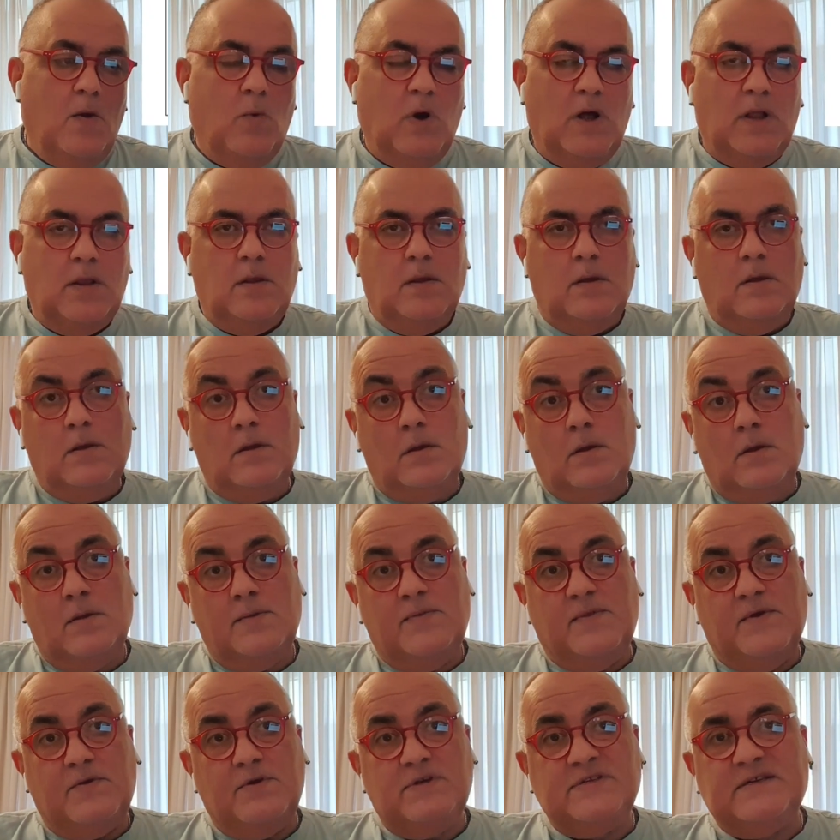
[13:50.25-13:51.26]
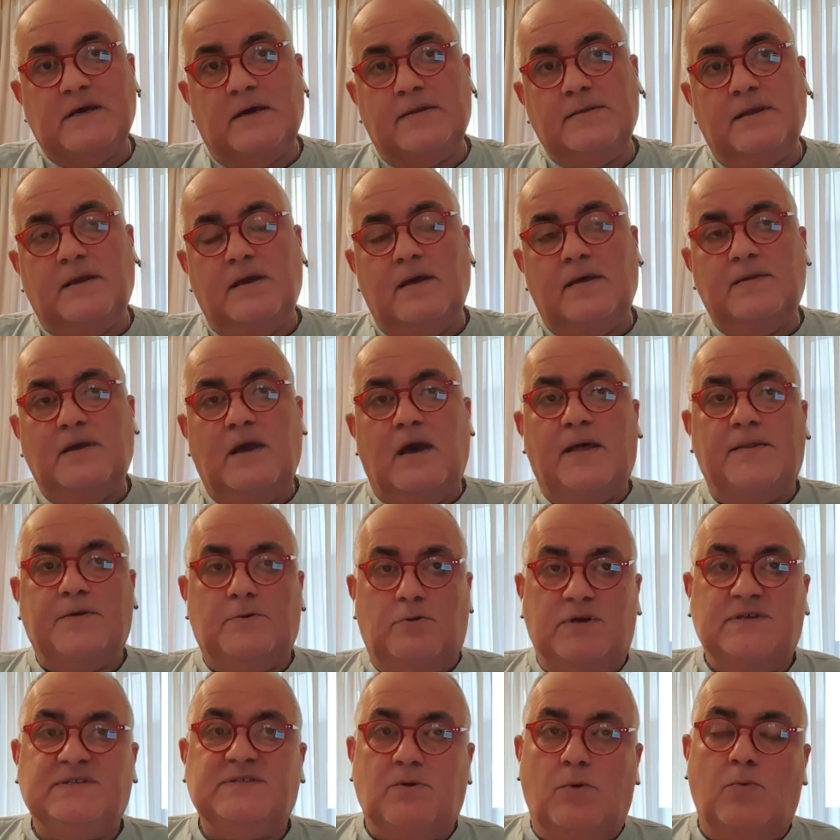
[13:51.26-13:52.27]
Well, there is the
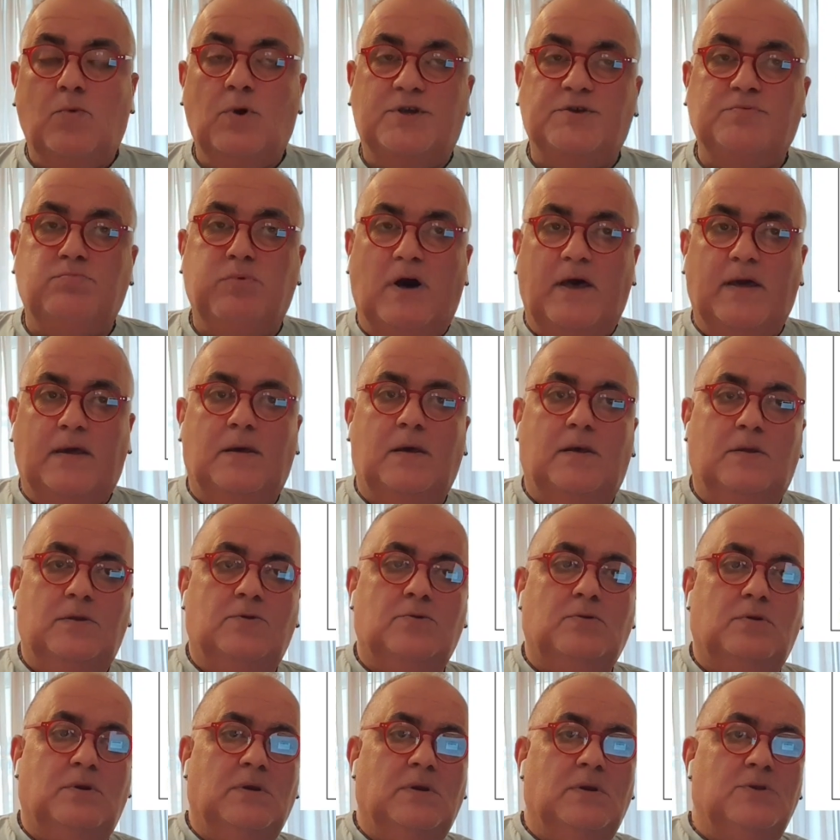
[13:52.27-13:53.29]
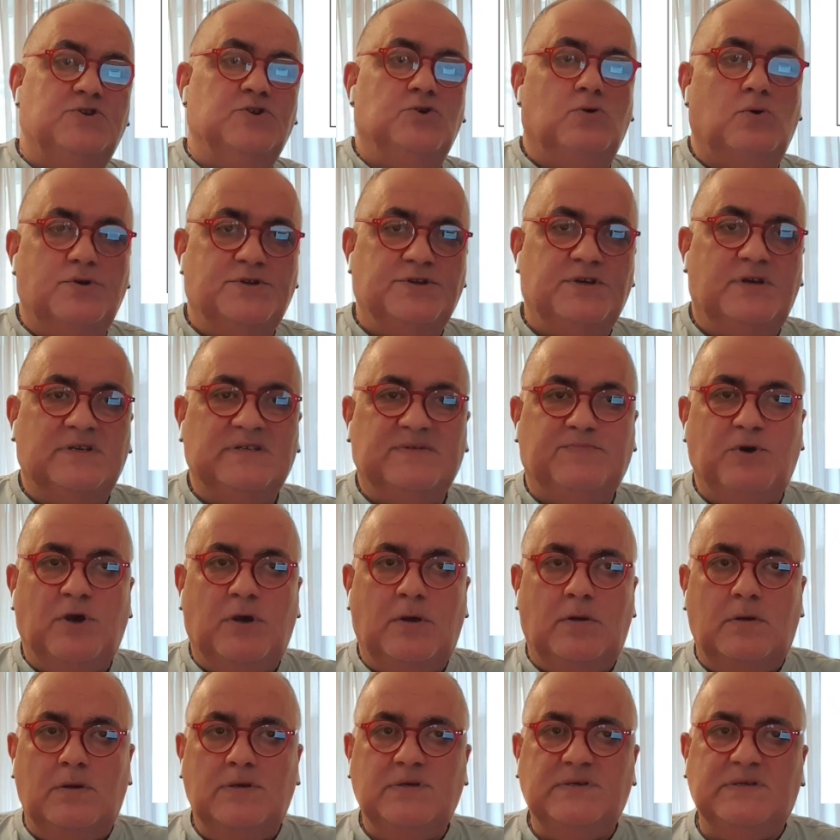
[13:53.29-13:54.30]
other extent which my country, Georgia,
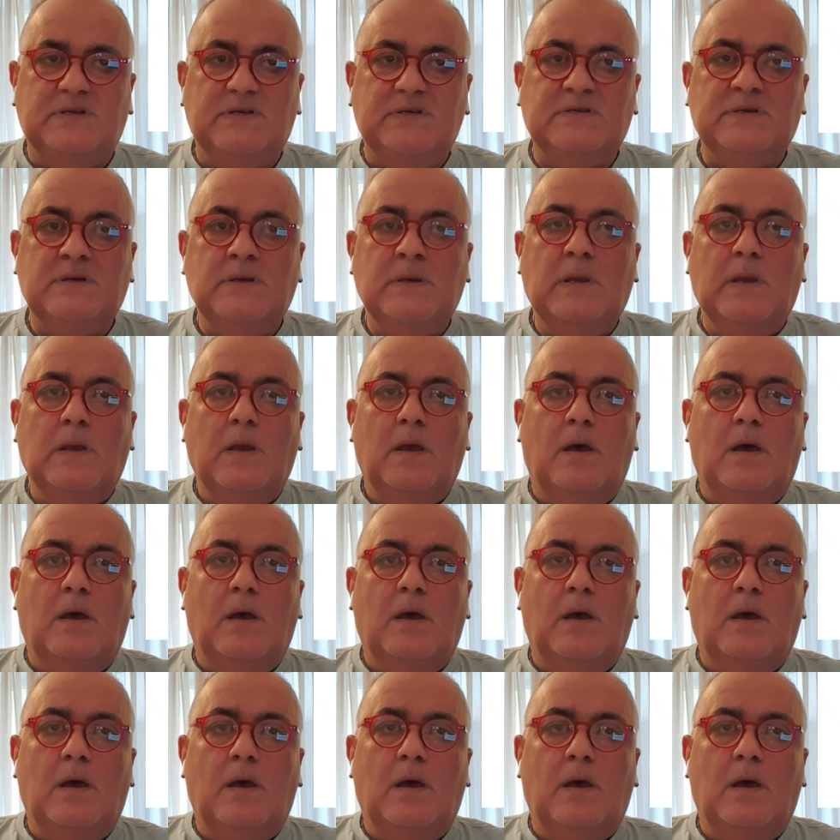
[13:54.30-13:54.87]
experiences.